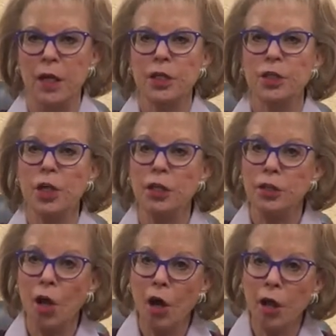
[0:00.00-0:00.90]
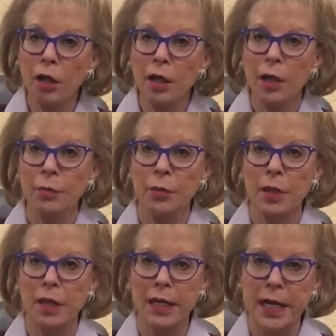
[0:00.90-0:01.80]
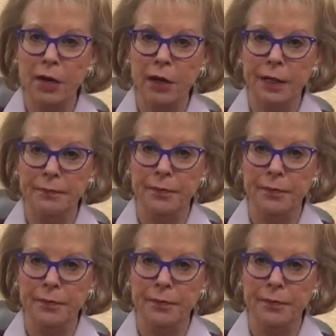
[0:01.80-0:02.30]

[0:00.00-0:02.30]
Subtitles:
Chantal Munananeri.